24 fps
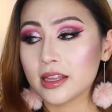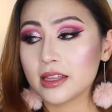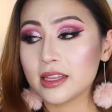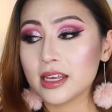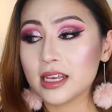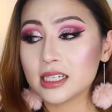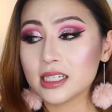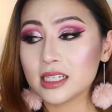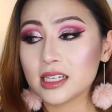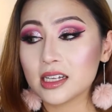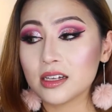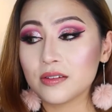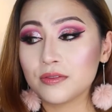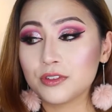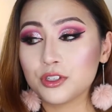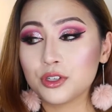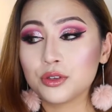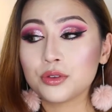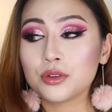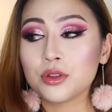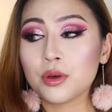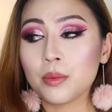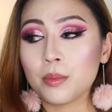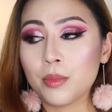This gives
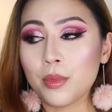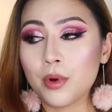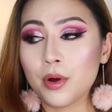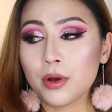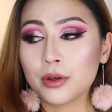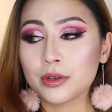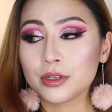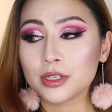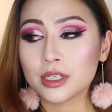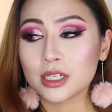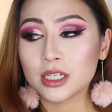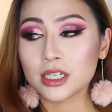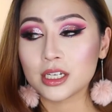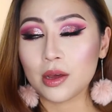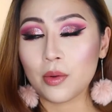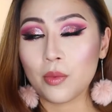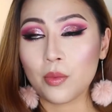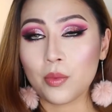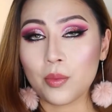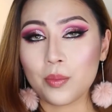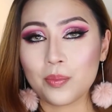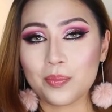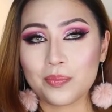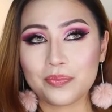you the most
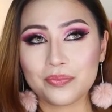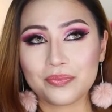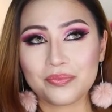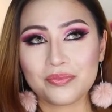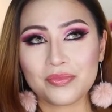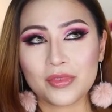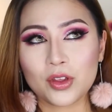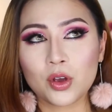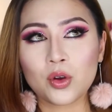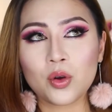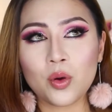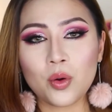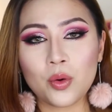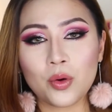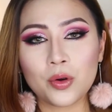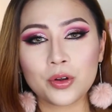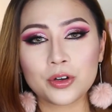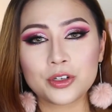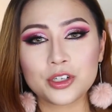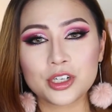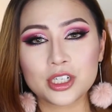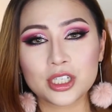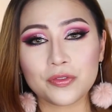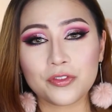
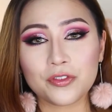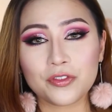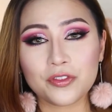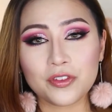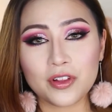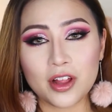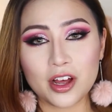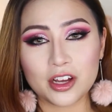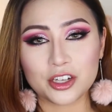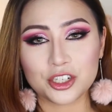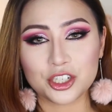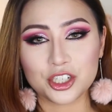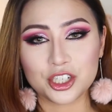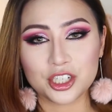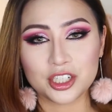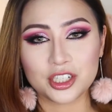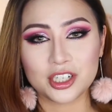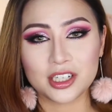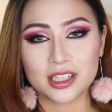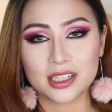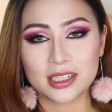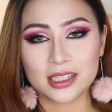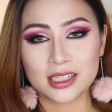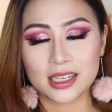gorgeous flush
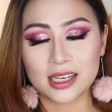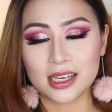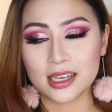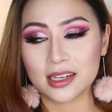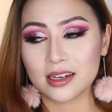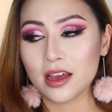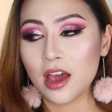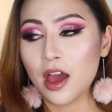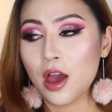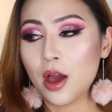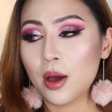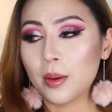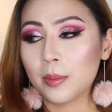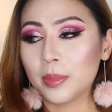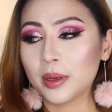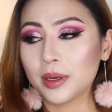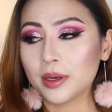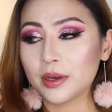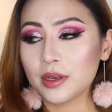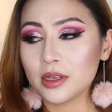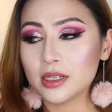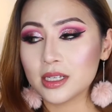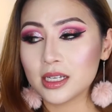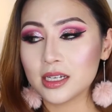to the skin
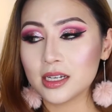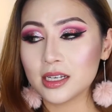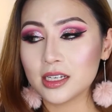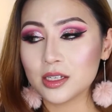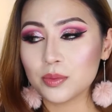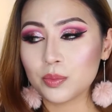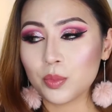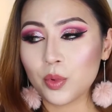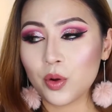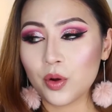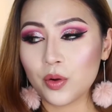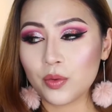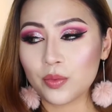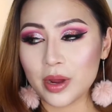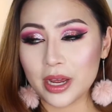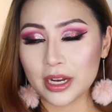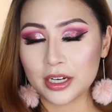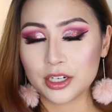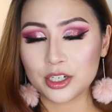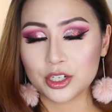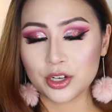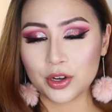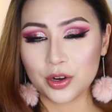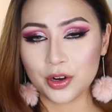because it is more
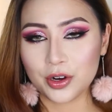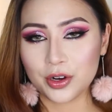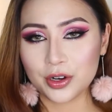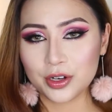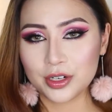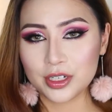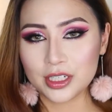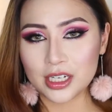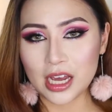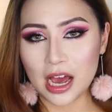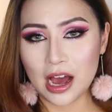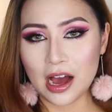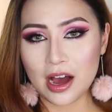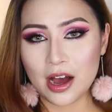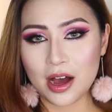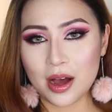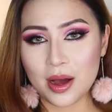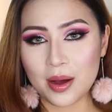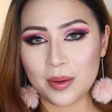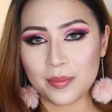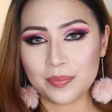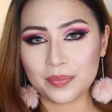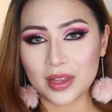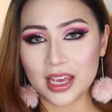red toned.
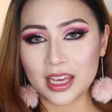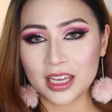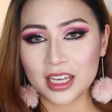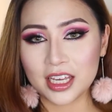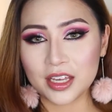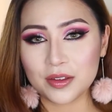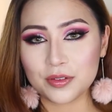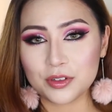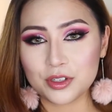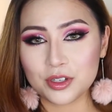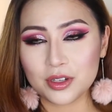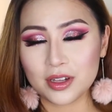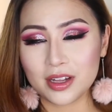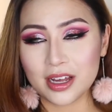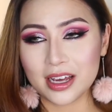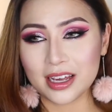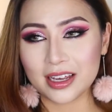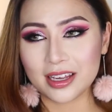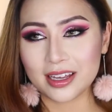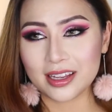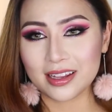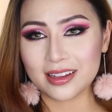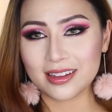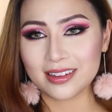It gives you
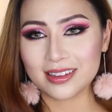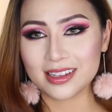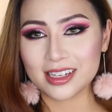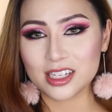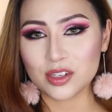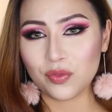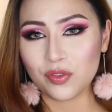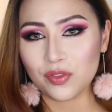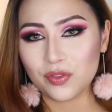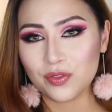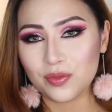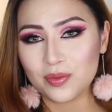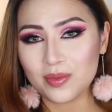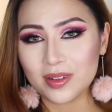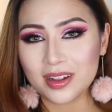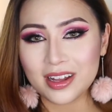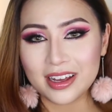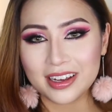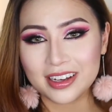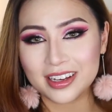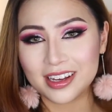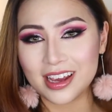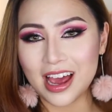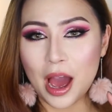like this
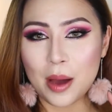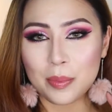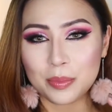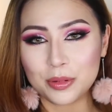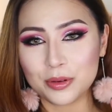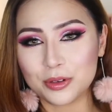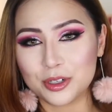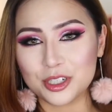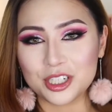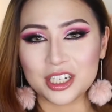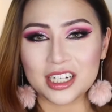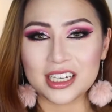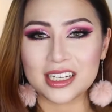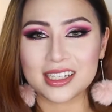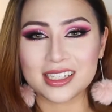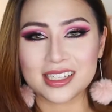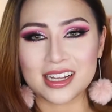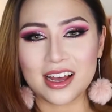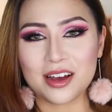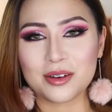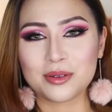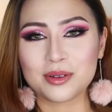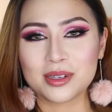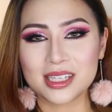like apple cheeks,
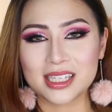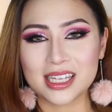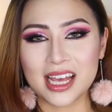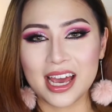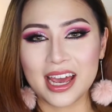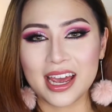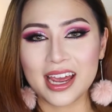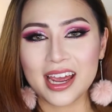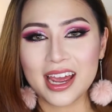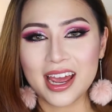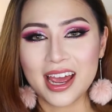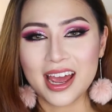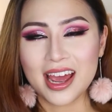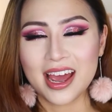I would say.